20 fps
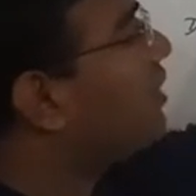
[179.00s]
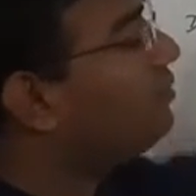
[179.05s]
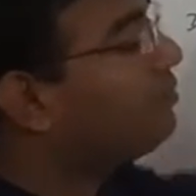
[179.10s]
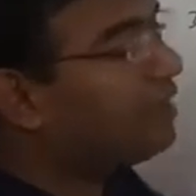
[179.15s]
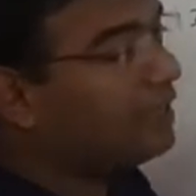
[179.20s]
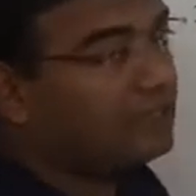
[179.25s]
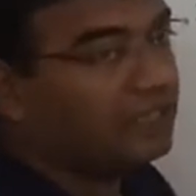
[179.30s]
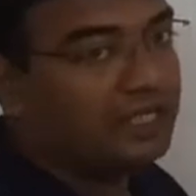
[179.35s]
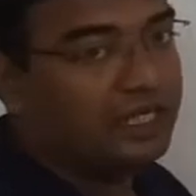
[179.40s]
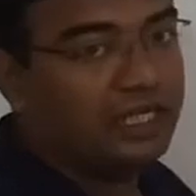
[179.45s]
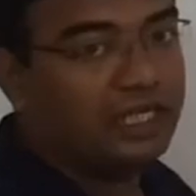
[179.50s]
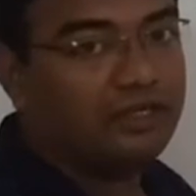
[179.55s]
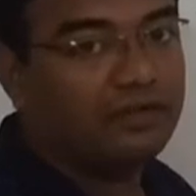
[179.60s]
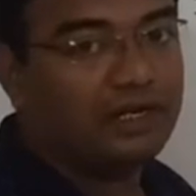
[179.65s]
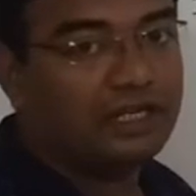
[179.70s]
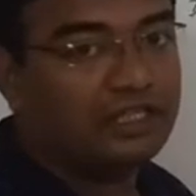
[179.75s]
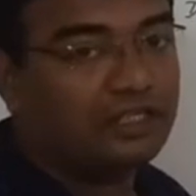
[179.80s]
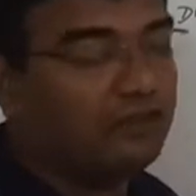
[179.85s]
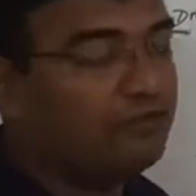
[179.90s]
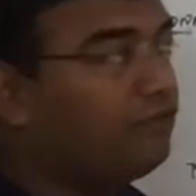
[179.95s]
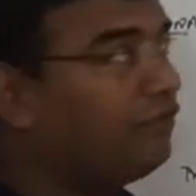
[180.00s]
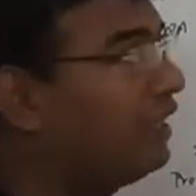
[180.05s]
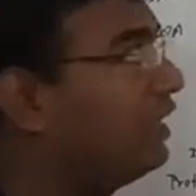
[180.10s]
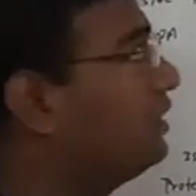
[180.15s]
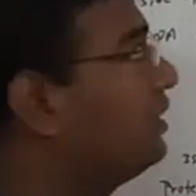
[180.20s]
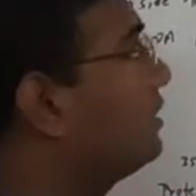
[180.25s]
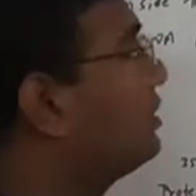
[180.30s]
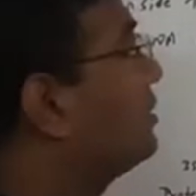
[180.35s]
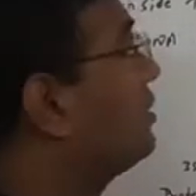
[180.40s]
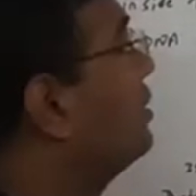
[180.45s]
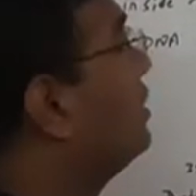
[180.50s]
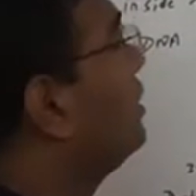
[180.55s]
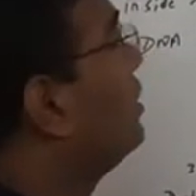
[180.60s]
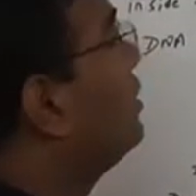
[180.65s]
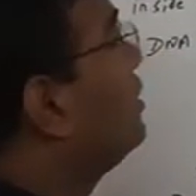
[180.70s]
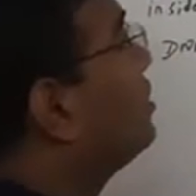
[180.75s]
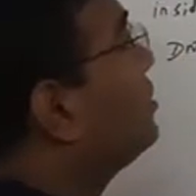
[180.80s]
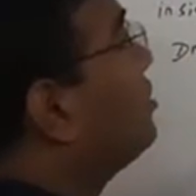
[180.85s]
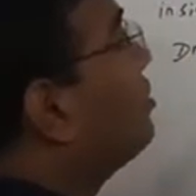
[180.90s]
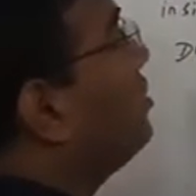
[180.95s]
by the radioactive phages.
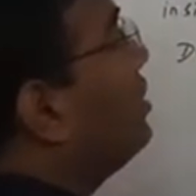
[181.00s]
So the